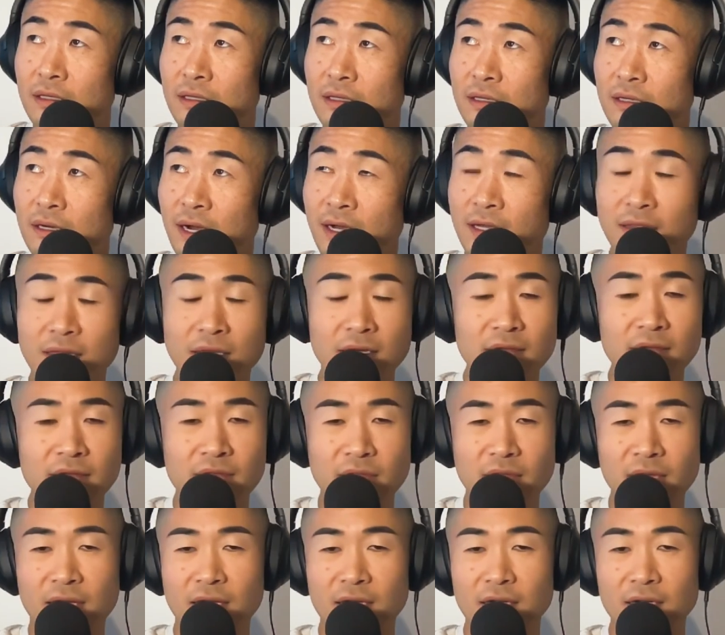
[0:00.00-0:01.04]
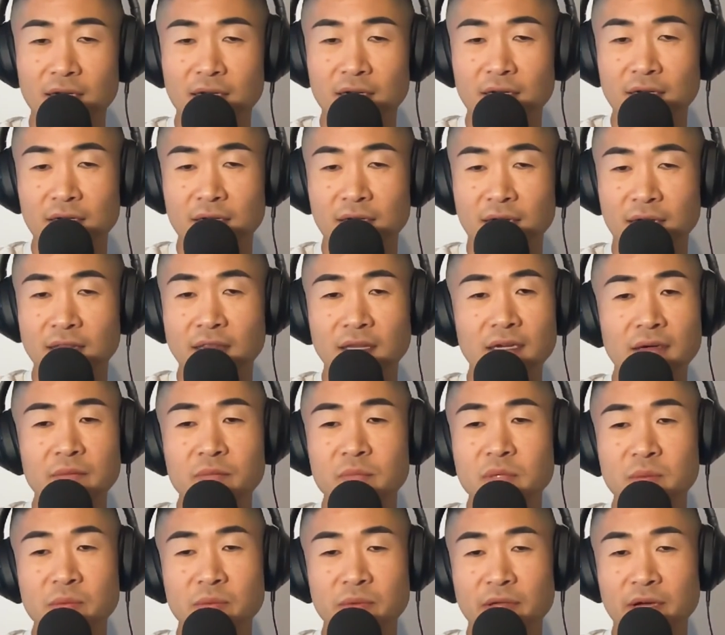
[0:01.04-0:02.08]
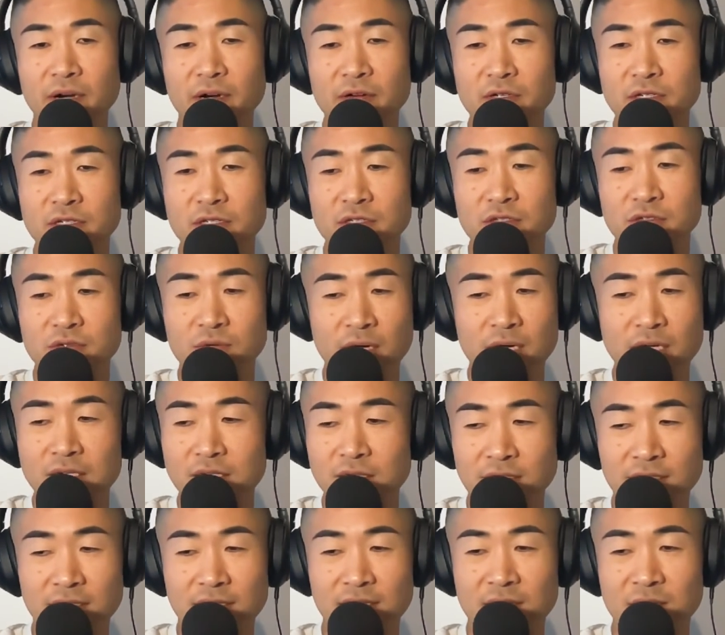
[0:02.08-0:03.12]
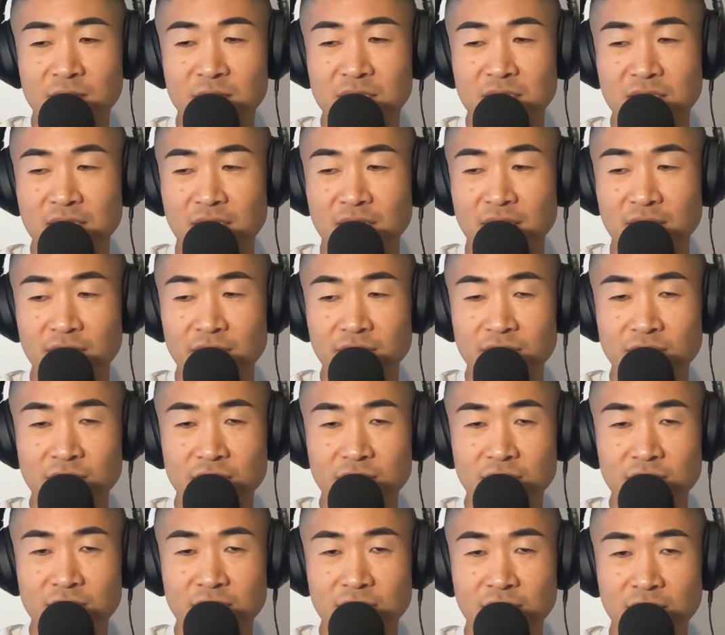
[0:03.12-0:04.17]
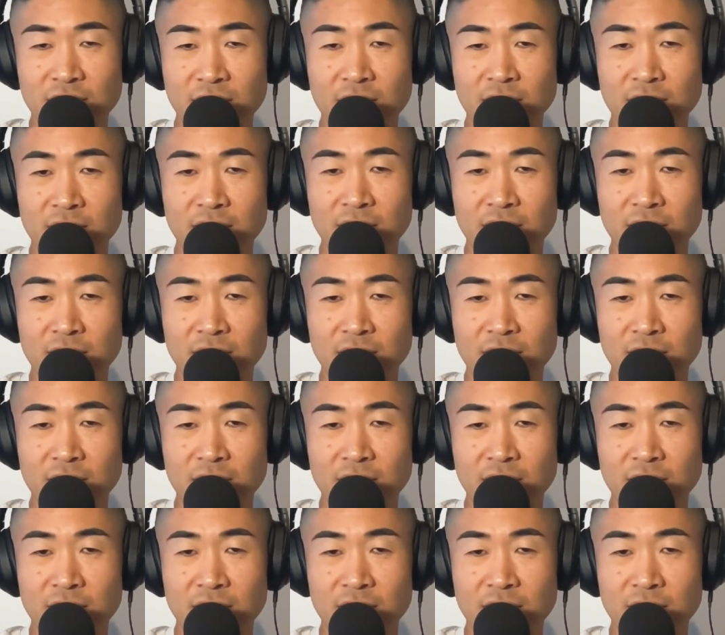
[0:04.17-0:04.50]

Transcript: I love that. I love people that are just strangely themselves, you know?